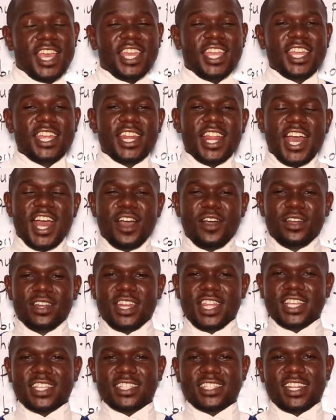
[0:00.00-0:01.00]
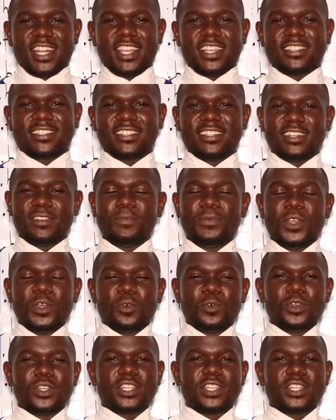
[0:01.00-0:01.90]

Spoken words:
In our next lesson, we